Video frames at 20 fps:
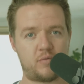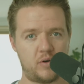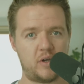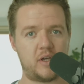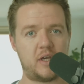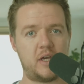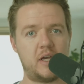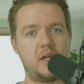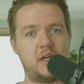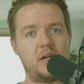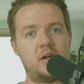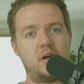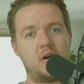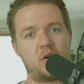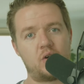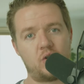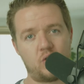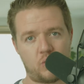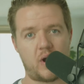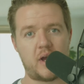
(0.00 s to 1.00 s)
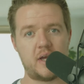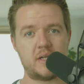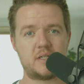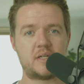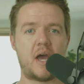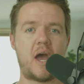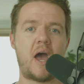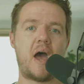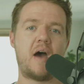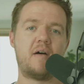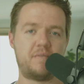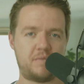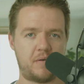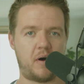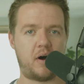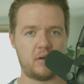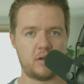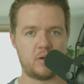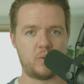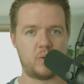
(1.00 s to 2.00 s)
freaking great at
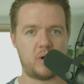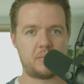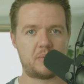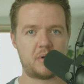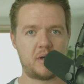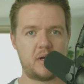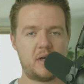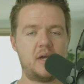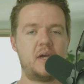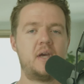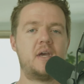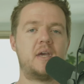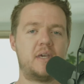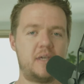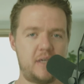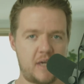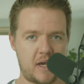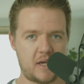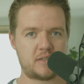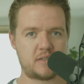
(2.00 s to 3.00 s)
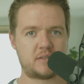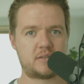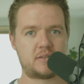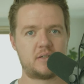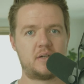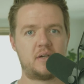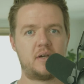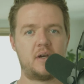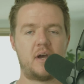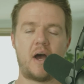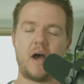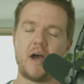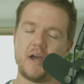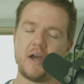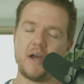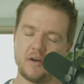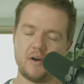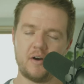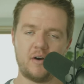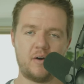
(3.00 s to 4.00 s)
follow up. Yes,
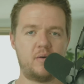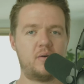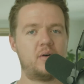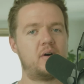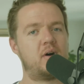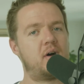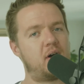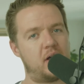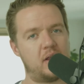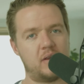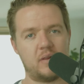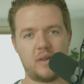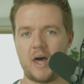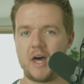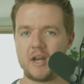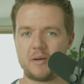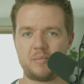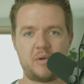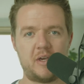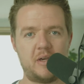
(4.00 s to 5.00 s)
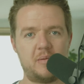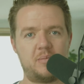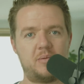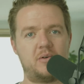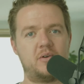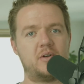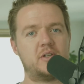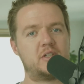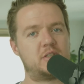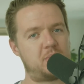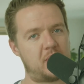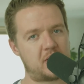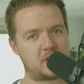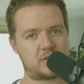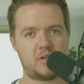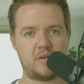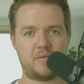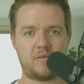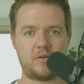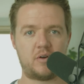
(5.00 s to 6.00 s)
I know a lot of people,
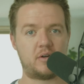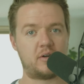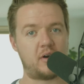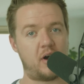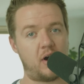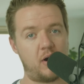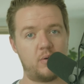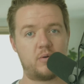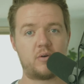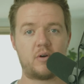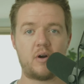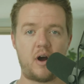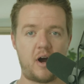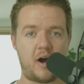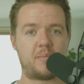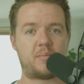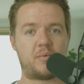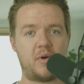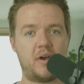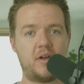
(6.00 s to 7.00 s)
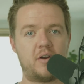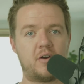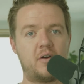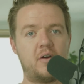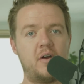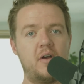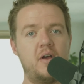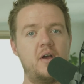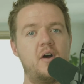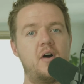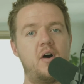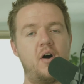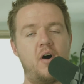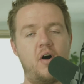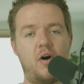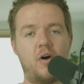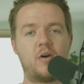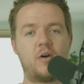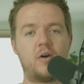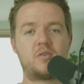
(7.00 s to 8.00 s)
especially if you're an owner operator,
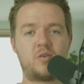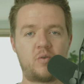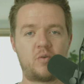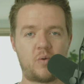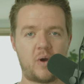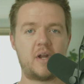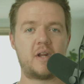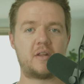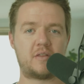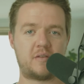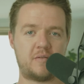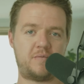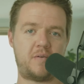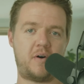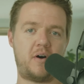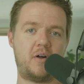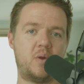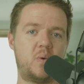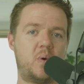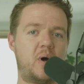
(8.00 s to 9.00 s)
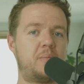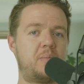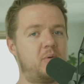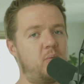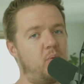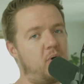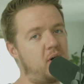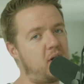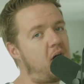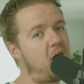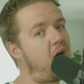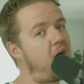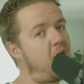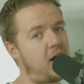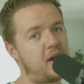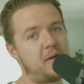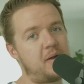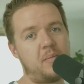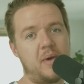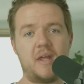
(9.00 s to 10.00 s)
aren't great at the follow up. You want to
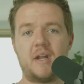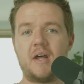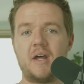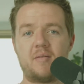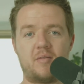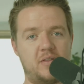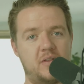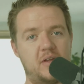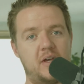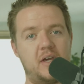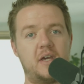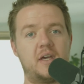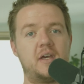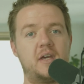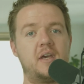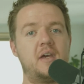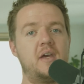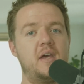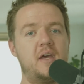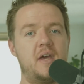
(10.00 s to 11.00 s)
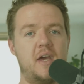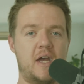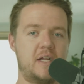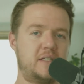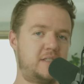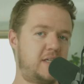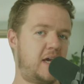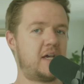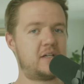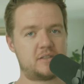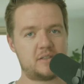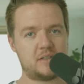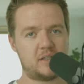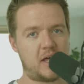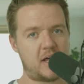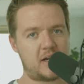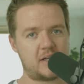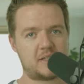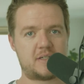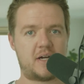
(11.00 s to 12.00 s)
automate everything. It takes a
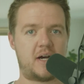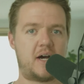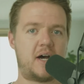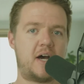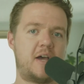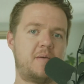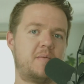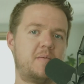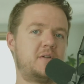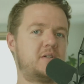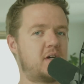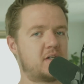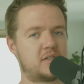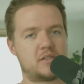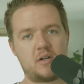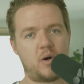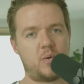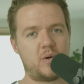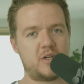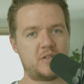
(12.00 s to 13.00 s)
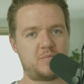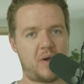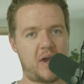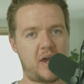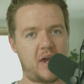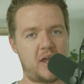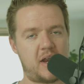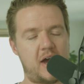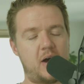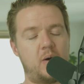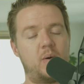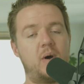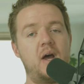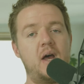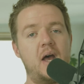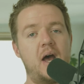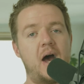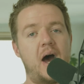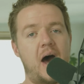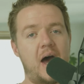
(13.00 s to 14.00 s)
lot of time. It doesn't always pan out.
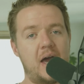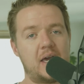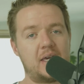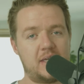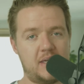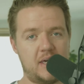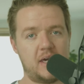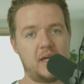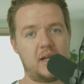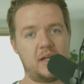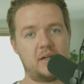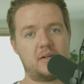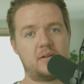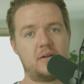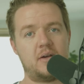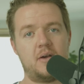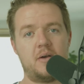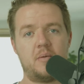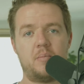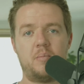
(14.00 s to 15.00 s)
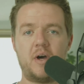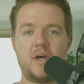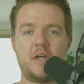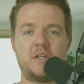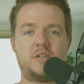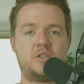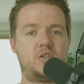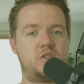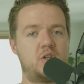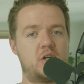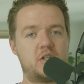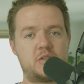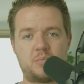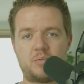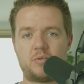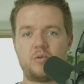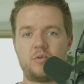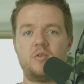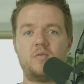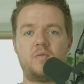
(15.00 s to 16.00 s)
I get it. But it's
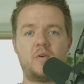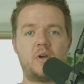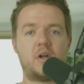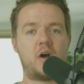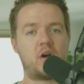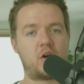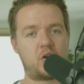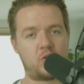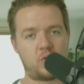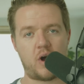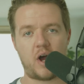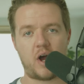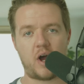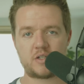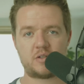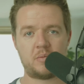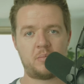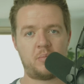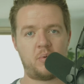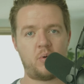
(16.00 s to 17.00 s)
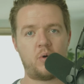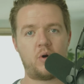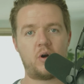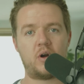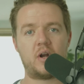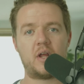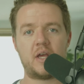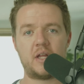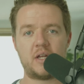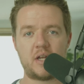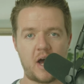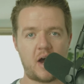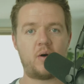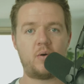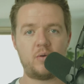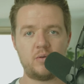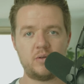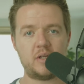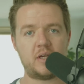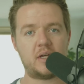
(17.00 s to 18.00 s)
just proven across the board,
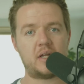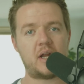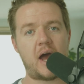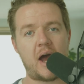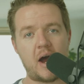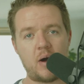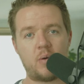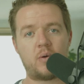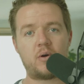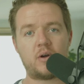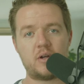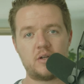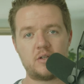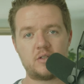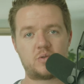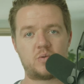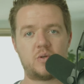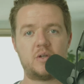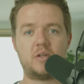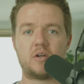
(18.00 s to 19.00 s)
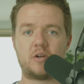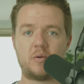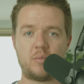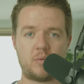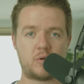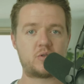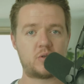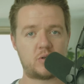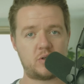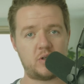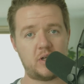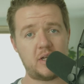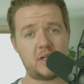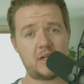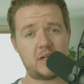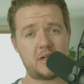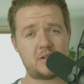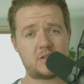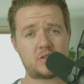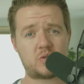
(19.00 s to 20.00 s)
not only in our industry, the commercial
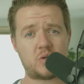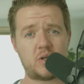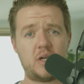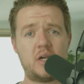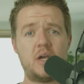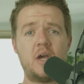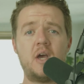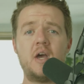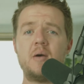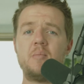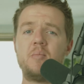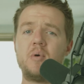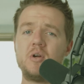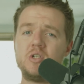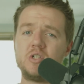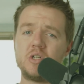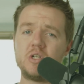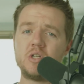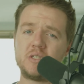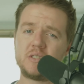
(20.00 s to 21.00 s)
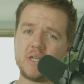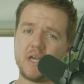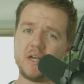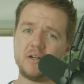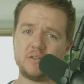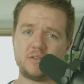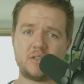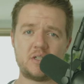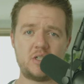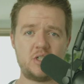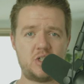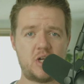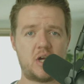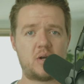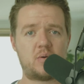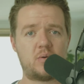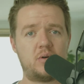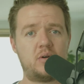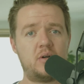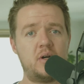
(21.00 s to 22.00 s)
cleaning industry, but just sales in
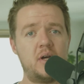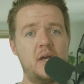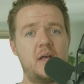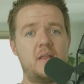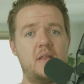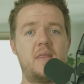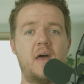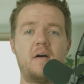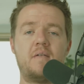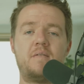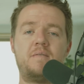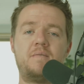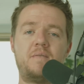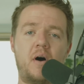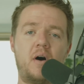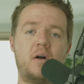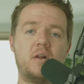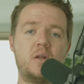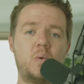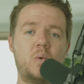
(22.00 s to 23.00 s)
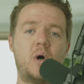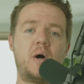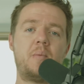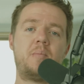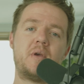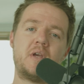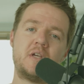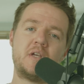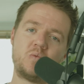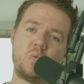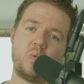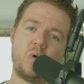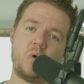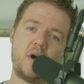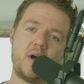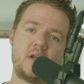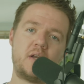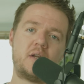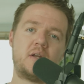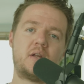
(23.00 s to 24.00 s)
general, that follow up is
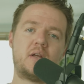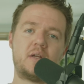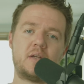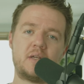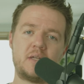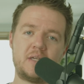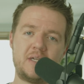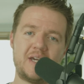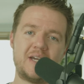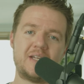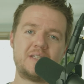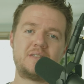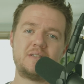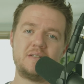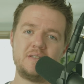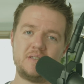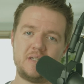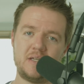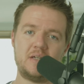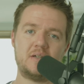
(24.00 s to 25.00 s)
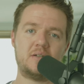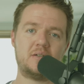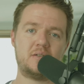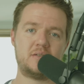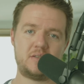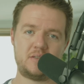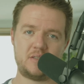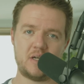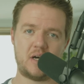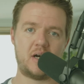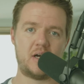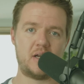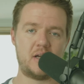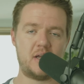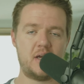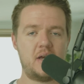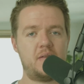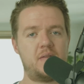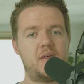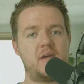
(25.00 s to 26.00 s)
what gets deals
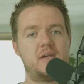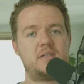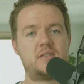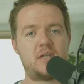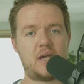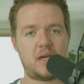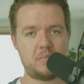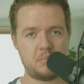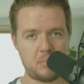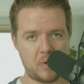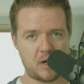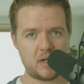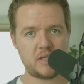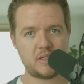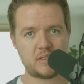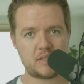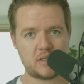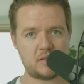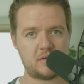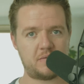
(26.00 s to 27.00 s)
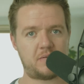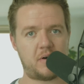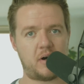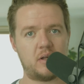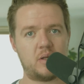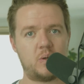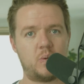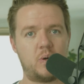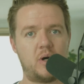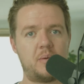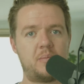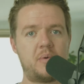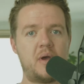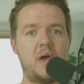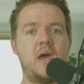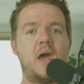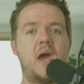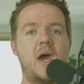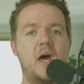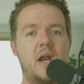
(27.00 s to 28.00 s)
done. They say money's in the follow up,
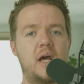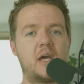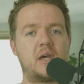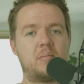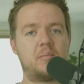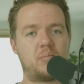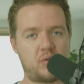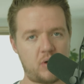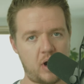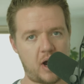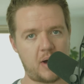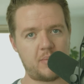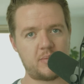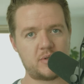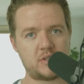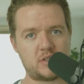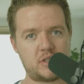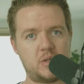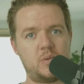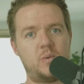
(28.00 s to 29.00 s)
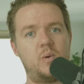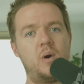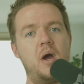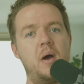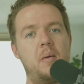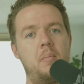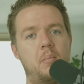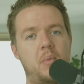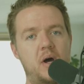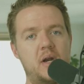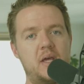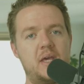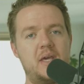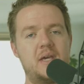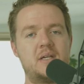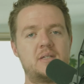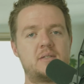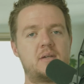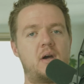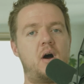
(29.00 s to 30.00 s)
and I can promise you
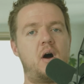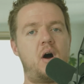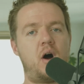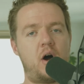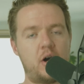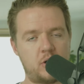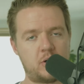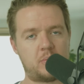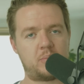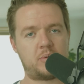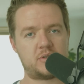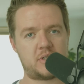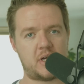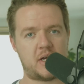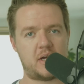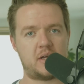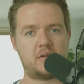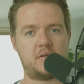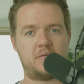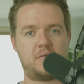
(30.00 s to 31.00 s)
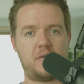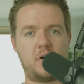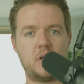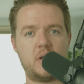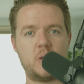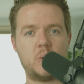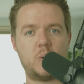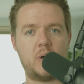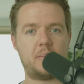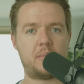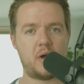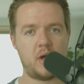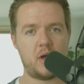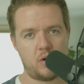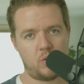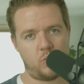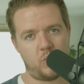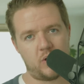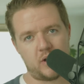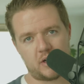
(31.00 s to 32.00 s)
money is 100% in the follow up
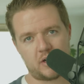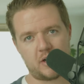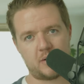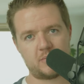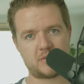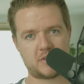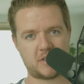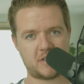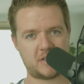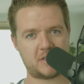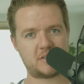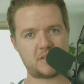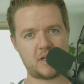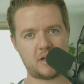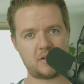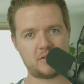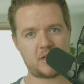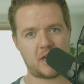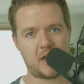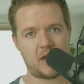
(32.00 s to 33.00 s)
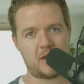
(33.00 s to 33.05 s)
when it comes to the sales